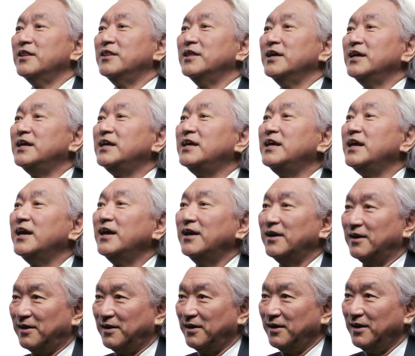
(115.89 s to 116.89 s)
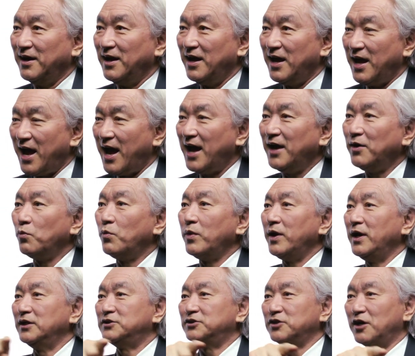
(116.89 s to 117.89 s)
the year at
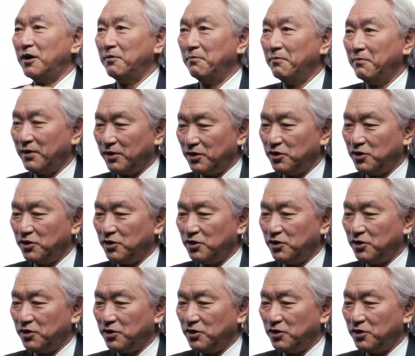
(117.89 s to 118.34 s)
which um,